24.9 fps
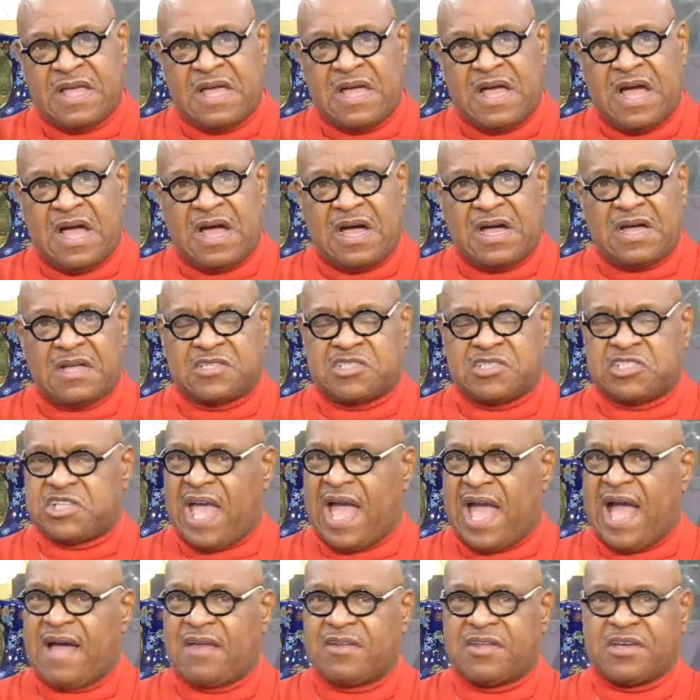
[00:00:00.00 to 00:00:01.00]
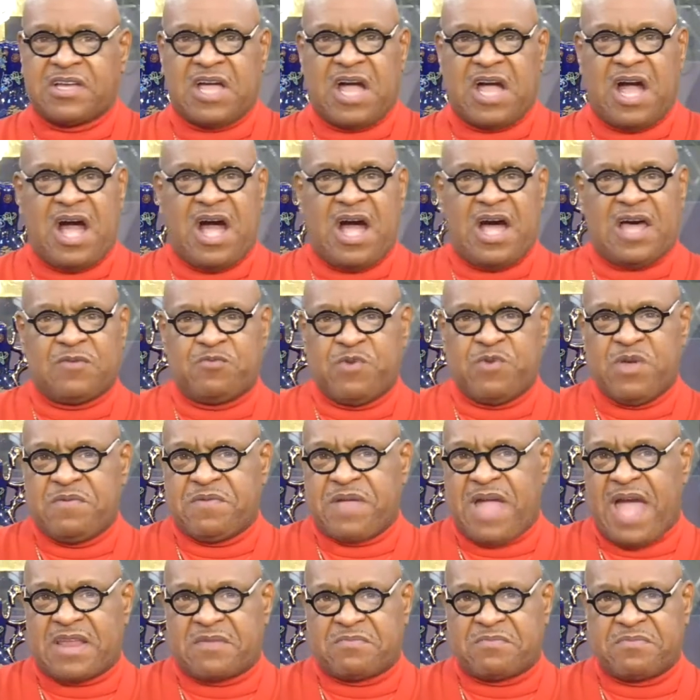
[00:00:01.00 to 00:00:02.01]
uh, child of God, we've
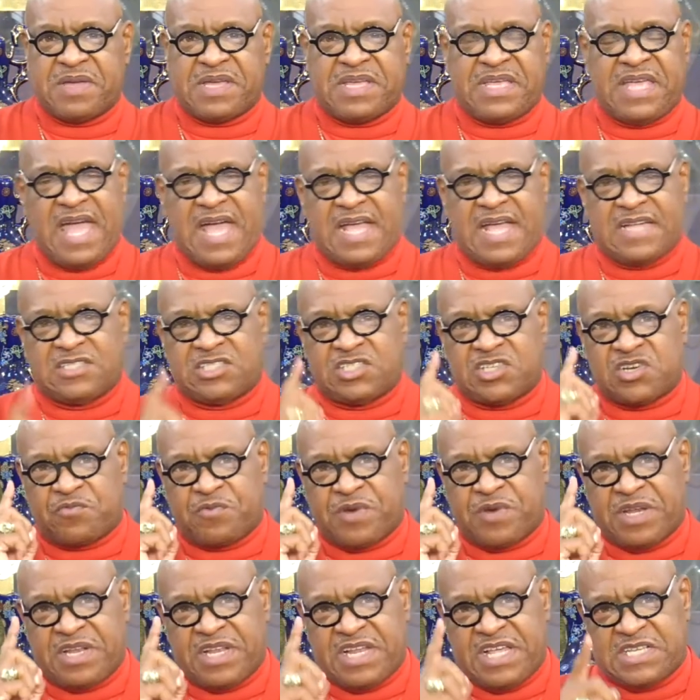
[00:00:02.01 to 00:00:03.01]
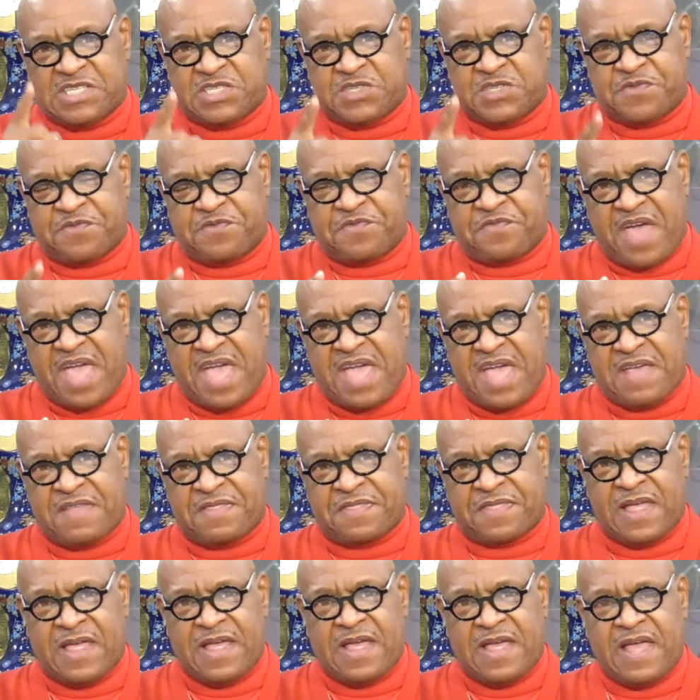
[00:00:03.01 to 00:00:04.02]
got to begin to release
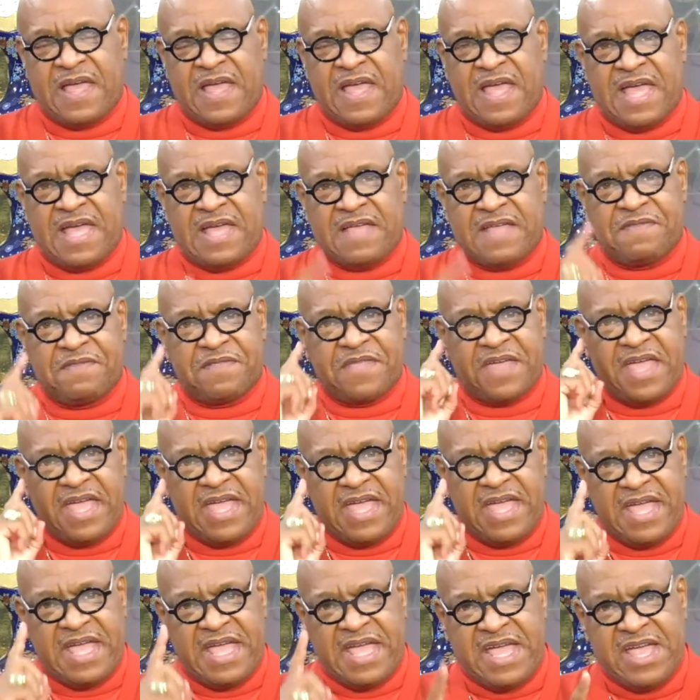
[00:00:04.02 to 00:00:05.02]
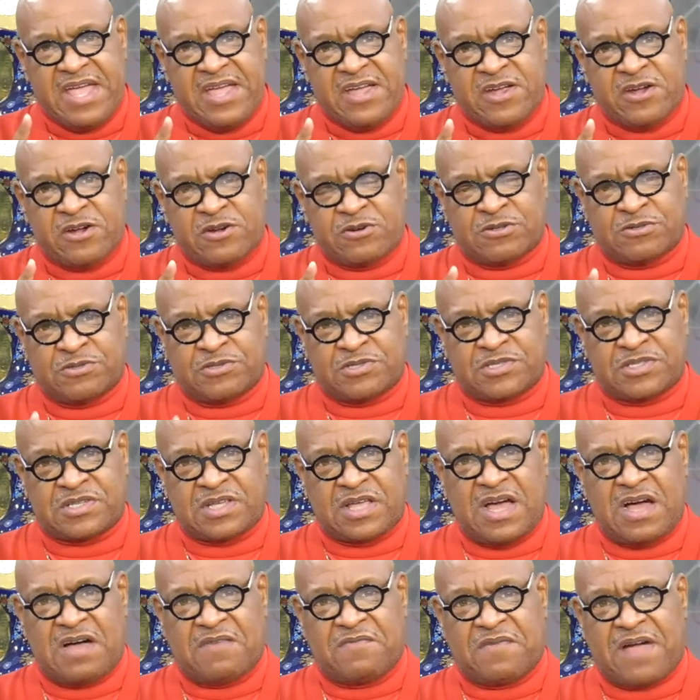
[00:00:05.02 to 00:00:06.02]
faith in the ears
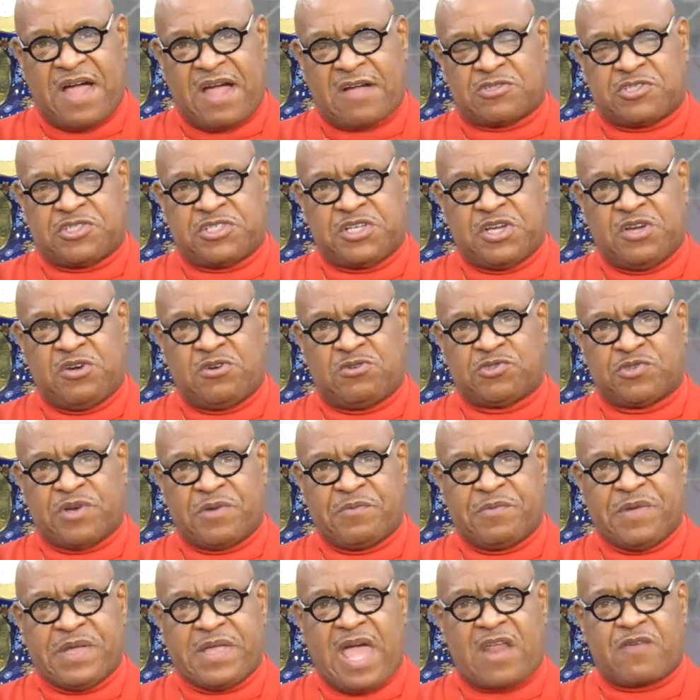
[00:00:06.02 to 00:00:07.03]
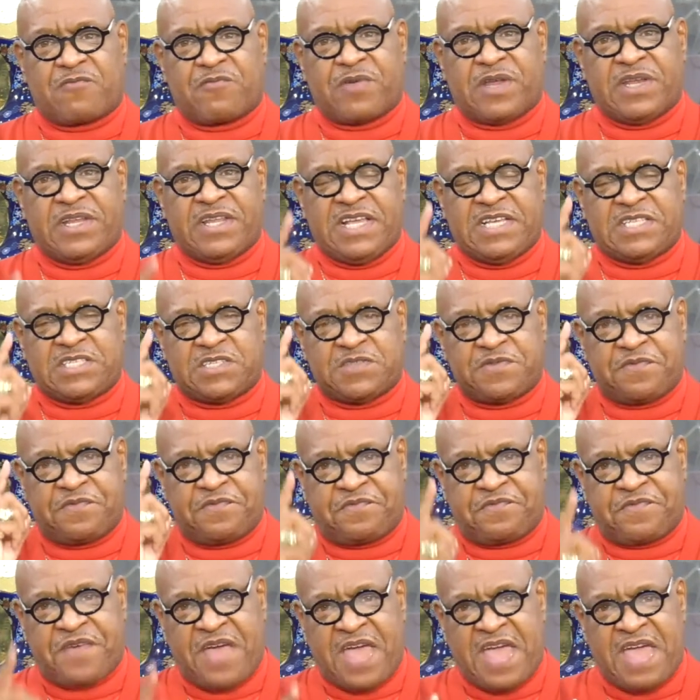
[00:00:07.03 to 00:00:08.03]
of our children. We got to release
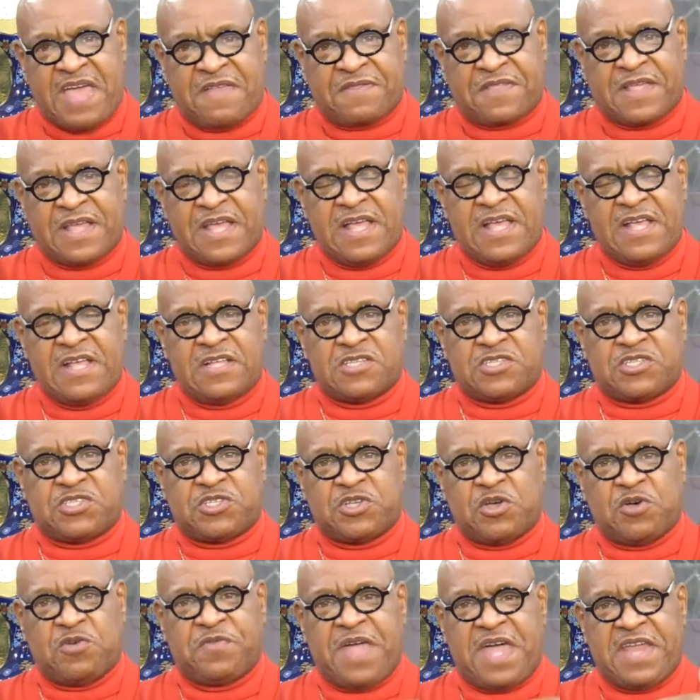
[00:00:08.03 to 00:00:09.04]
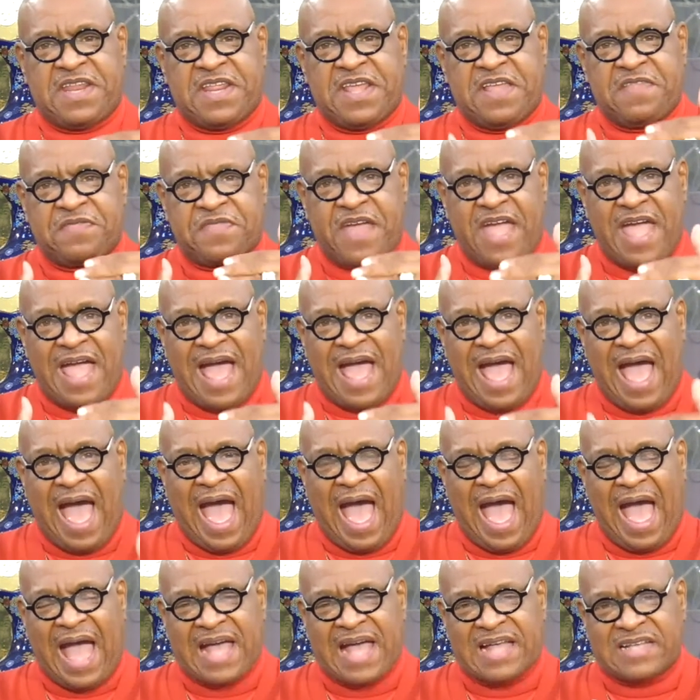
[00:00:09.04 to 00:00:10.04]
faith so that in their
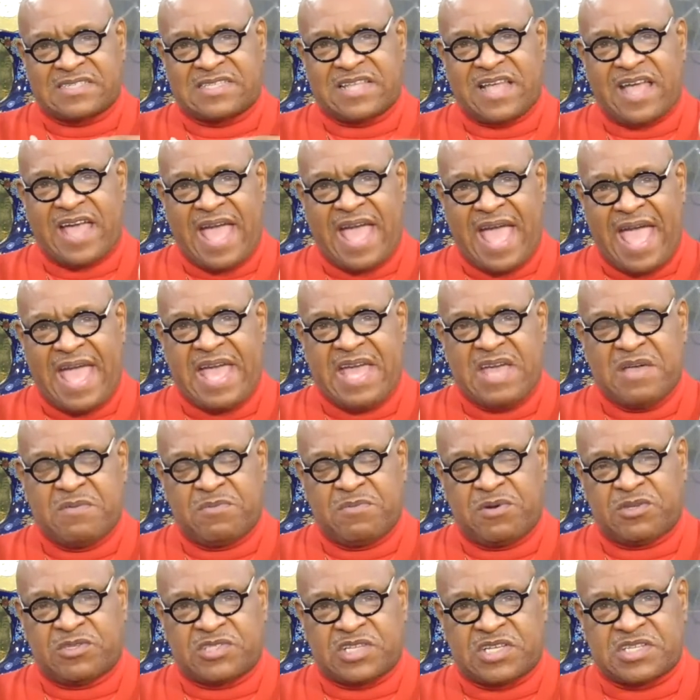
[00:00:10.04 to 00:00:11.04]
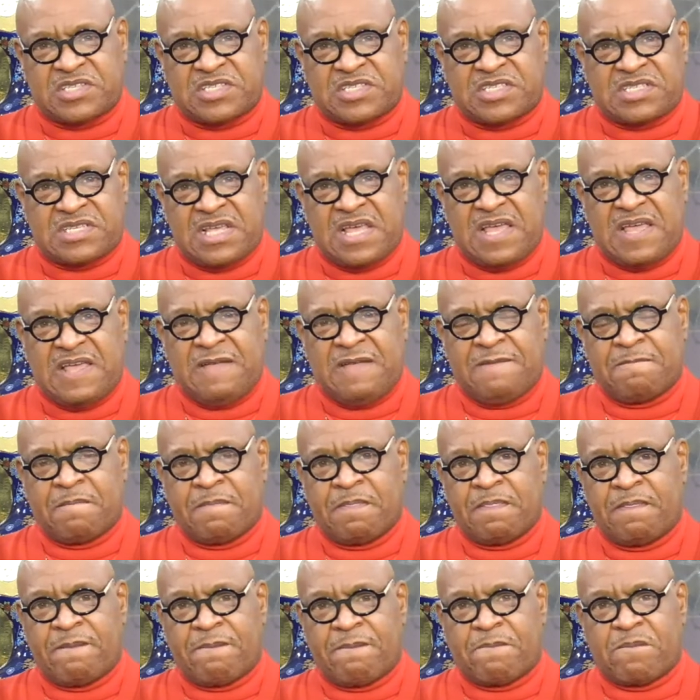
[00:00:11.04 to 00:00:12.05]
eyes they're able to see
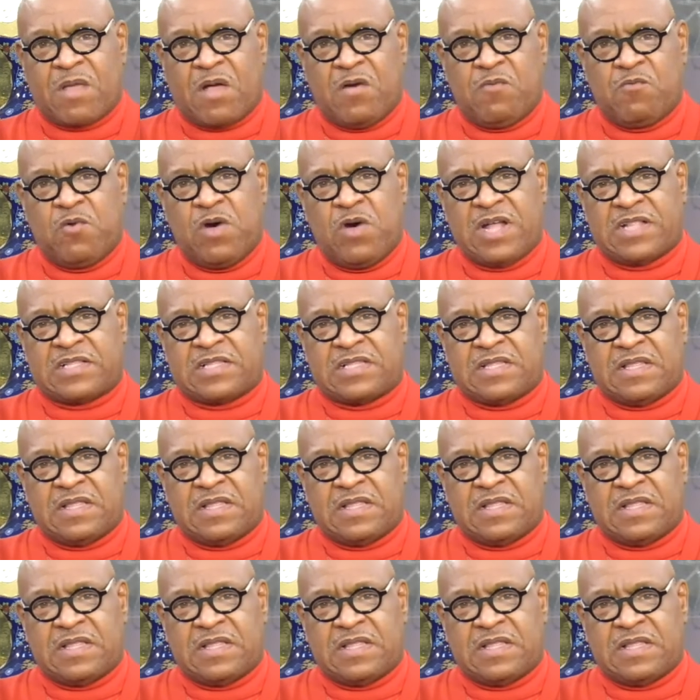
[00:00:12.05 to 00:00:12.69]
what